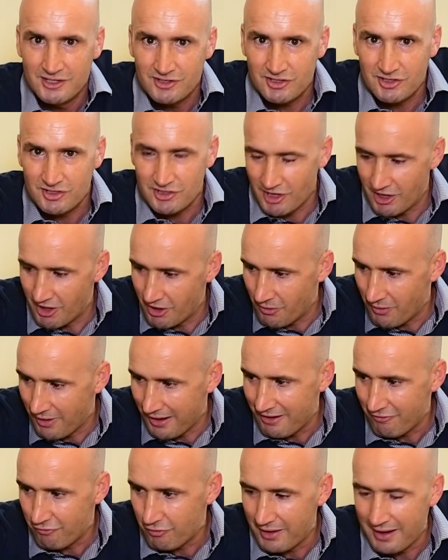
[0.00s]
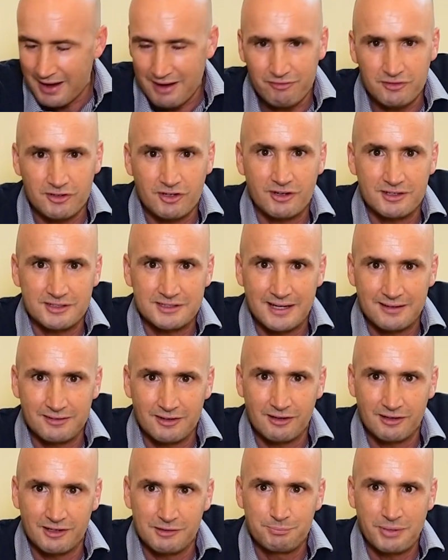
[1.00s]
So if we haven't got 10
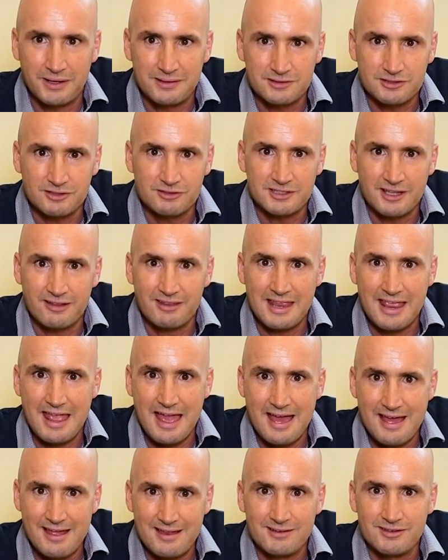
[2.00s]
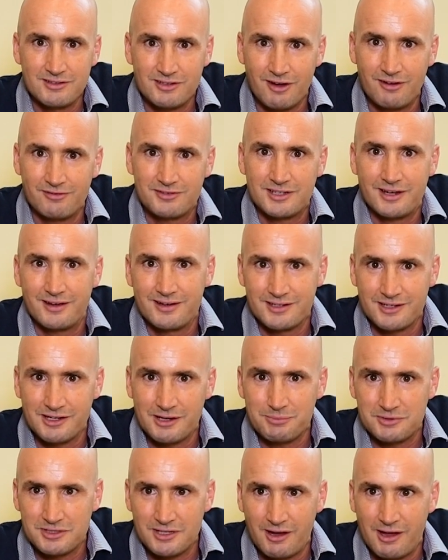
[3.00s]
coloured pencils at the end of Tidy
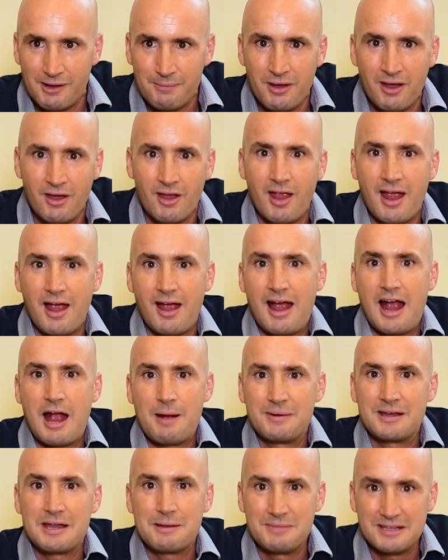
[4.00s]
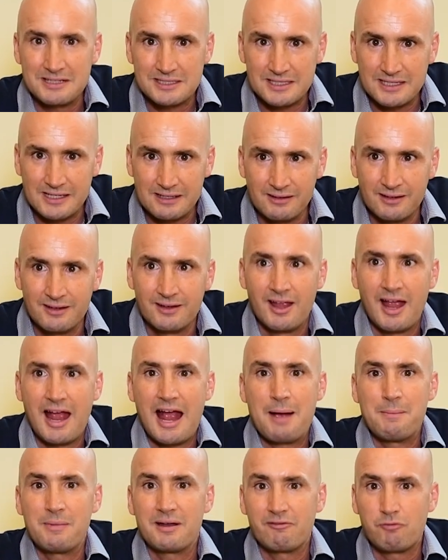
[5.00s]
Up Time, how many are missing?
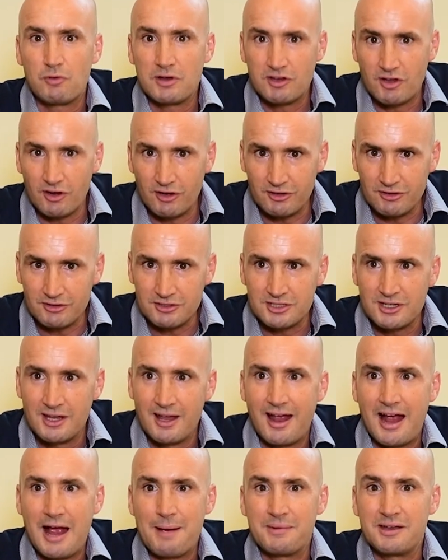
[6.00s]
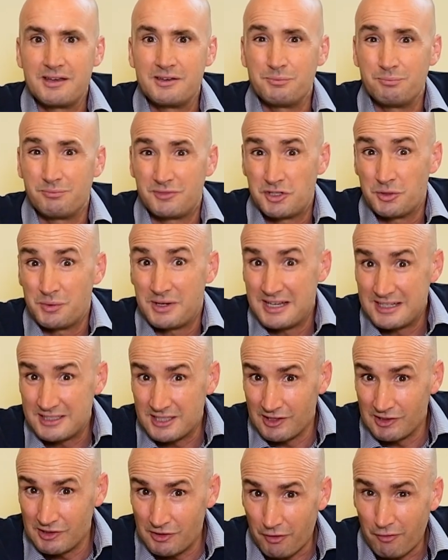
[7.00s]
How many have we got? How many do we need to
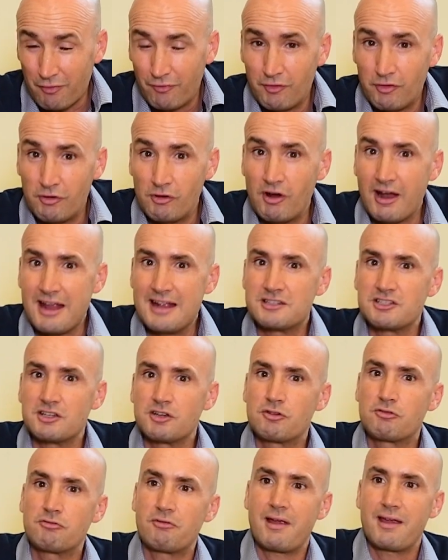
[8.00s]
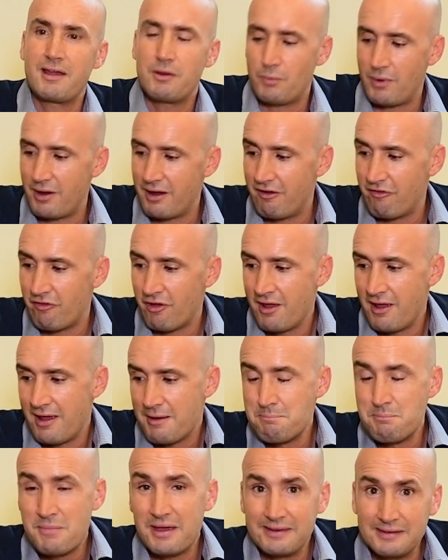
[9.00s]
look for? It's a great way of
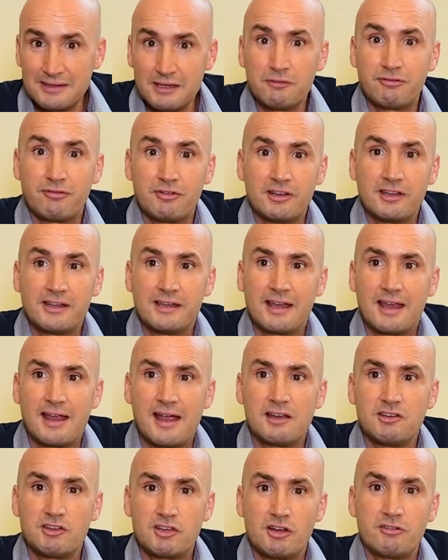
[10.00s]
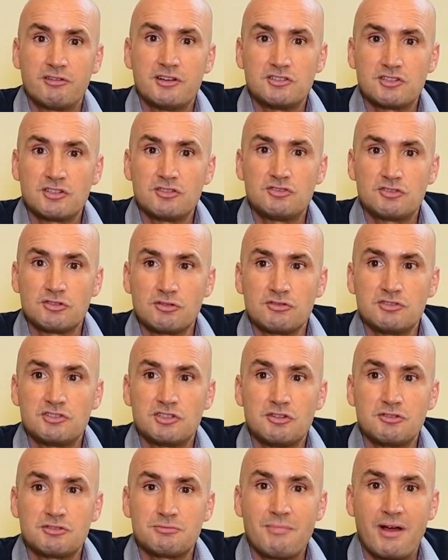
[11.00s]
meaningfully encouraging children to
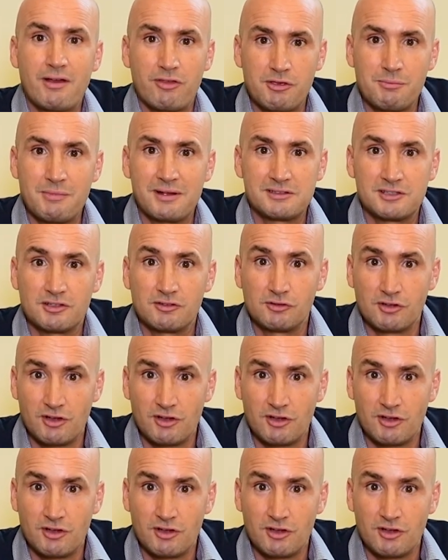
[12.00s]
use mathematical